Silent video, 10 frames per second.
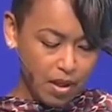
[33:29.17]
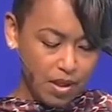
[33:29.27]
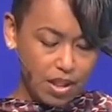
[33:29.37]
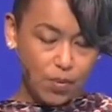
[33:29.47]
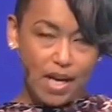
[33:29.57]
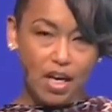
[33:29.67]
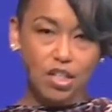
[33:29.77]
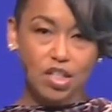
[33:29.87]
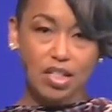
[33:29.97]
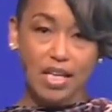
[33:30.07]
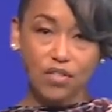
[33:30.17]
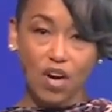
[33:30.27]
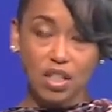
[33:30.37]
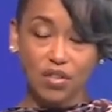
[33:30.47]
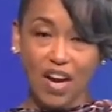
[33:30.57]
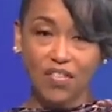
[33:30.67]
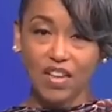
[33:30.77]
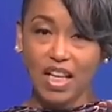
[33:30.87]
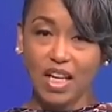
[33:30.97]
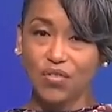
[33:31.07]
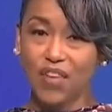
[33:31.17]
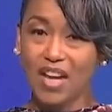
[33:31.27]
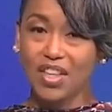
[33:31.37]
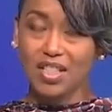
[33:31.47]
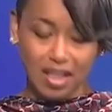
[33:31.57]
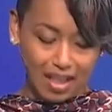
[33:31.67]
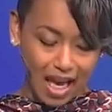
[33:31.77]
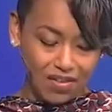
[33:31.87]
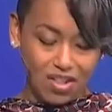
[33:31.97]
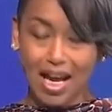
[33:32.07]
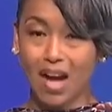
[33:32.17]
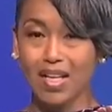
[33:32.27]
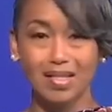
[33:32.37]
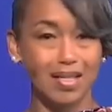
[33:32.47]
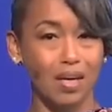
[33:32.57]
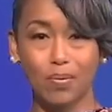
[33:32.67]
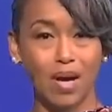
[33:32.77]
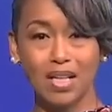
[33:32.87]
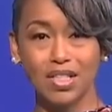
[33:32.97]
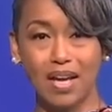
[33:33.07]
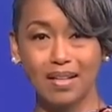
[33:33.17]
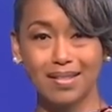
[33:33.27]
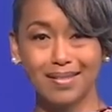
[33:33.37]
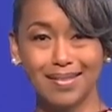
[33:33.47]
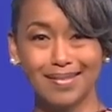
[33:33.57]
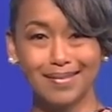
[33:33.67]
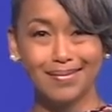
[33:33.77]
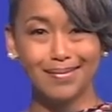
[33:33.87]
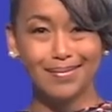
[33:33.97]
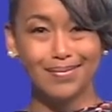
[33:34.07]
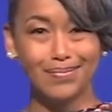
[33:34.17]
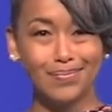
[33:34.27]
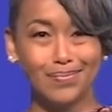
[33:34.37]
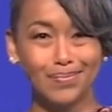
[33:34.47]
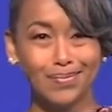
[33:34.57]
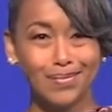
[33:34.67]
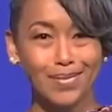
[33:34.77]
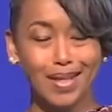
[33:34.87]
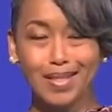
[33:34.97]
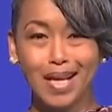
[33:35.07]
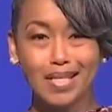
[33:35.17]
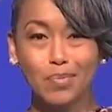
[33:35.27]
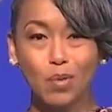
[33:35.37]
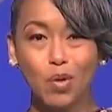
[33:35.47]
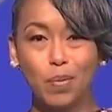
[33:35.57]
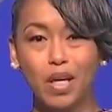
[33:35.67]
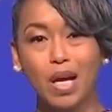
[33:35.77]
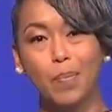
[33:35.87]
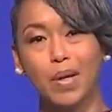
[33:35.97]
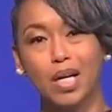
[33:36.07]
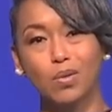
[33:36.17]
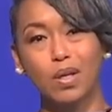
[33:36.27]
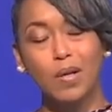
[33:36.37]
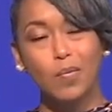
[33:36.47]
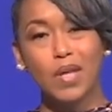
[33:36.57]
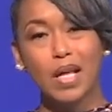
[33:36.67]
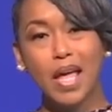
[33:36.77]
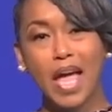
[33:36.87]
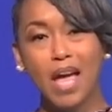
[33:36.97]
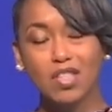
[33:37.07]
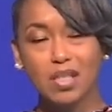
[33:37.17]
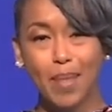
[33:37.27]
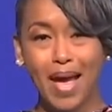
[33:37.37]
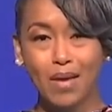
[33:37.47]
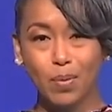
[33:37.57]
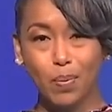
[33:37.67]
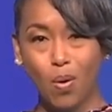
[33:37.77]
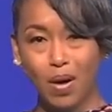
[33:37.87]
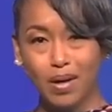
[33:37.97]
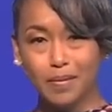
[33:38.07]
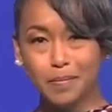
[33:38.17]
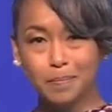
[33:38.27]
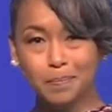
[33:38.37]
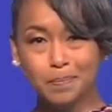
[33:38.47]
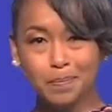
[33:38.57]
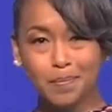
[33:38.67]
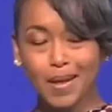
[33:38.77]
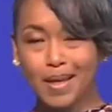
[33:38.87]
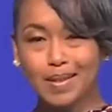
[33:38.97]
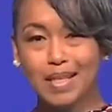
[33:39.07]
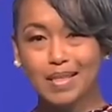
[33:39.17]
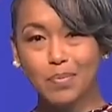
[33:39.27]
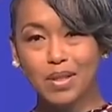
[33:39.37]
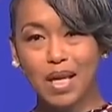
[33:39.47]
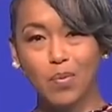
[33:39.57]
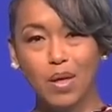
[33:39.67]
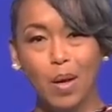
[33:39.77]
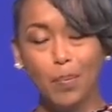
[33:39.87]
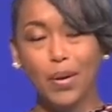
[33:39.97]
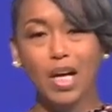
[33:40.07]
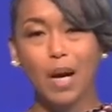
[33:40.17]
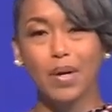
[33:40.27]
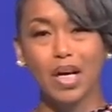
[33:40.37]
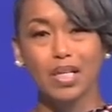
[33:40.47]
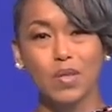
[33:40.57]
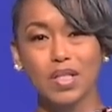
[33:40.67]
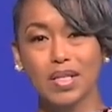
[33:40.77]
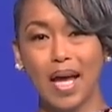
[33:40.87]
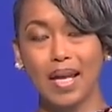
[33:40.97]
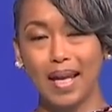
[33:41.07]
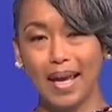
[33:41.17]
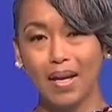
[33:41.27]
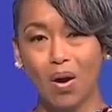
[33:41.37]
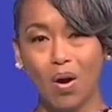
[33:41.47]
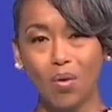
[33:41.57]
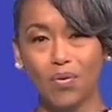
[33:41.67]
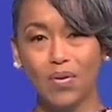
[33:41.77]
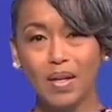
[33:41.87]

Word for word: See, we got to understand as far as faith lives, faith is a lifestyle. It's not a project. That's right. It's not something we pick up because they gave us a bad report. It's not something that we pick up because we just got laid off.